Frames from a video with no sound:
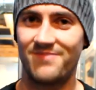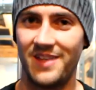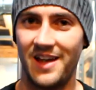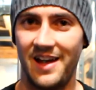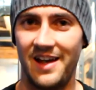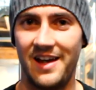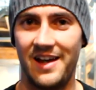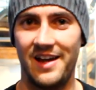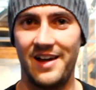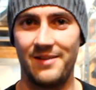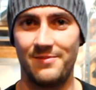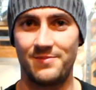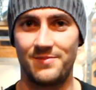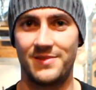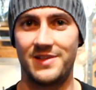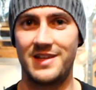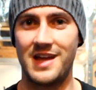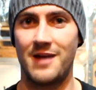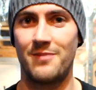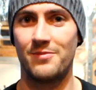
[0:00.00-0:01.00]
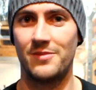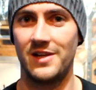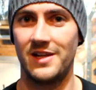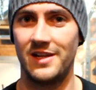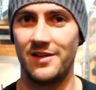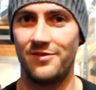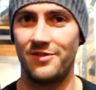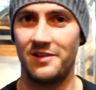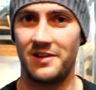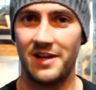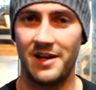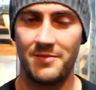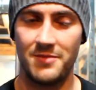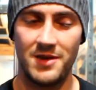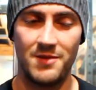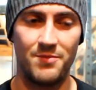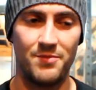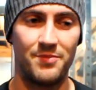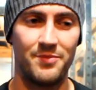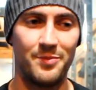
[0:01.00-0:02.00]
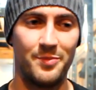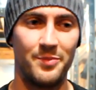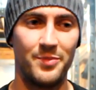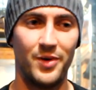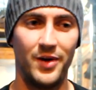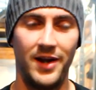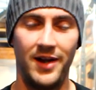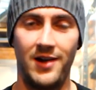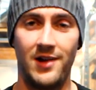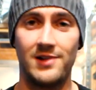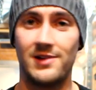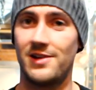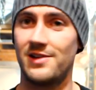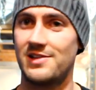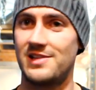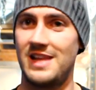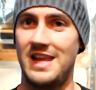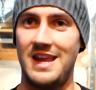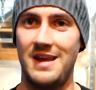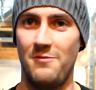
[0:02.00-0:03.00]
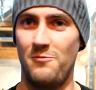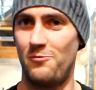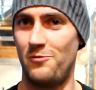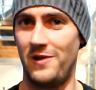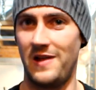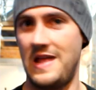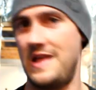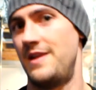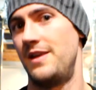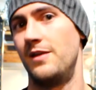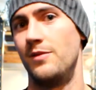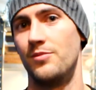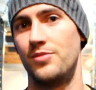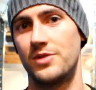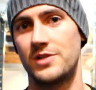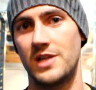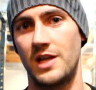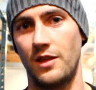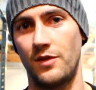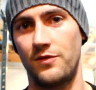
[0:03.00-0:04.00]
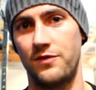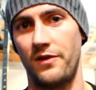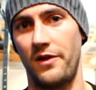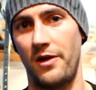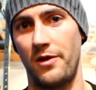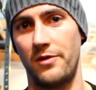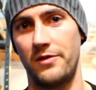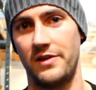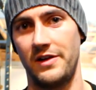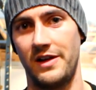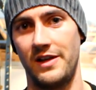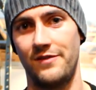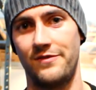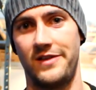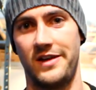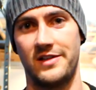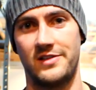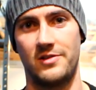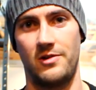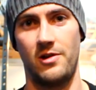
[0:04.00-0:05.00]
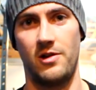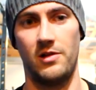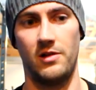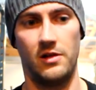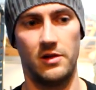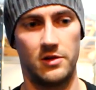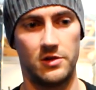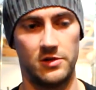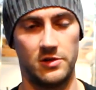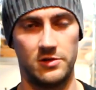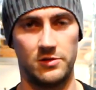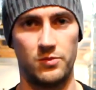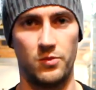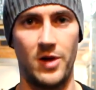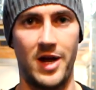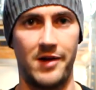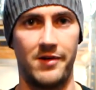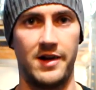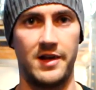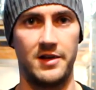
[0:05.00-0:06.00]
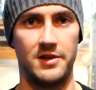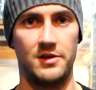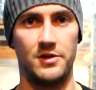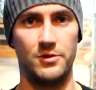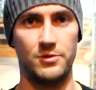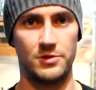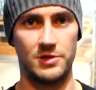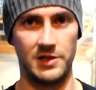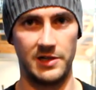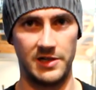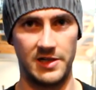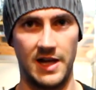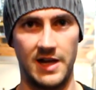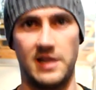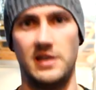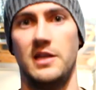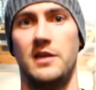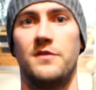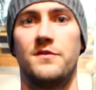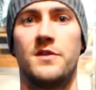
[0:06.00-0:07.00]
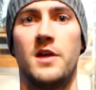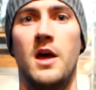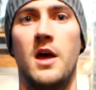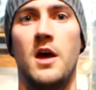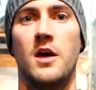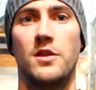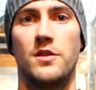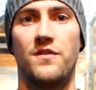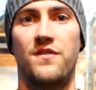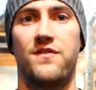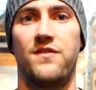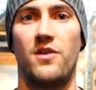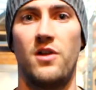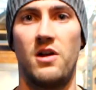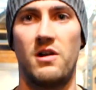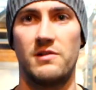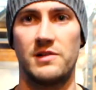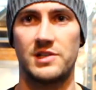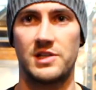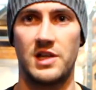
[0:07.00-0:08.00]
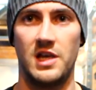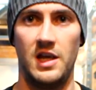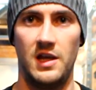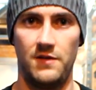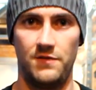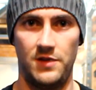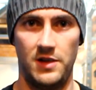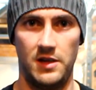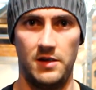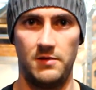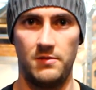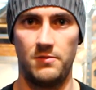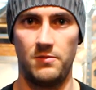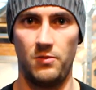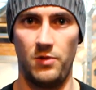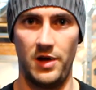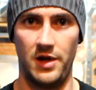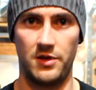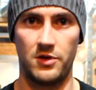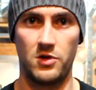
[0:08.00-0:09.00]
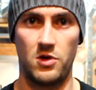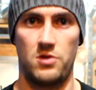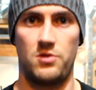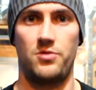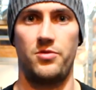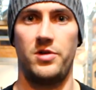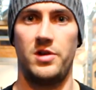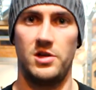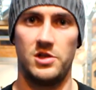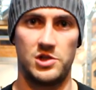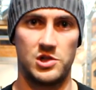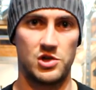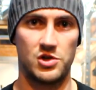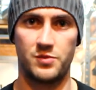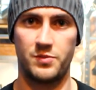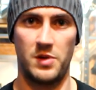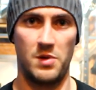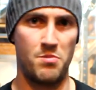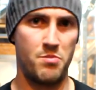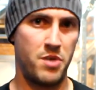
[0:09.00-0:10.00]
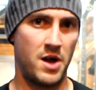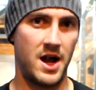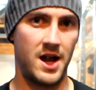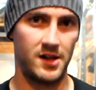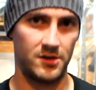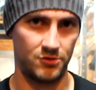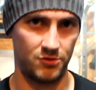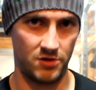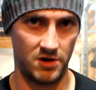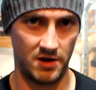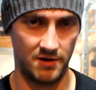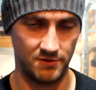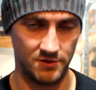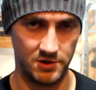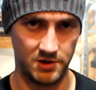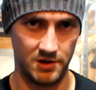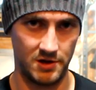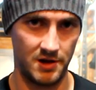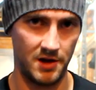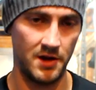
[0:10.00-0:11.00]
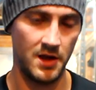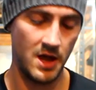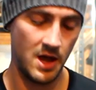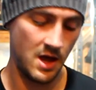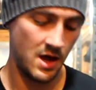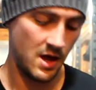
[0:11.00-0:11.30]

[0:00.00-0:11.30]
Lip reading: dampening, if you get me, but in all honesty it really didn't protect the floor underneath at all, because where I usually deadlift, the floor is caved in where the concrete has just been pile drived. So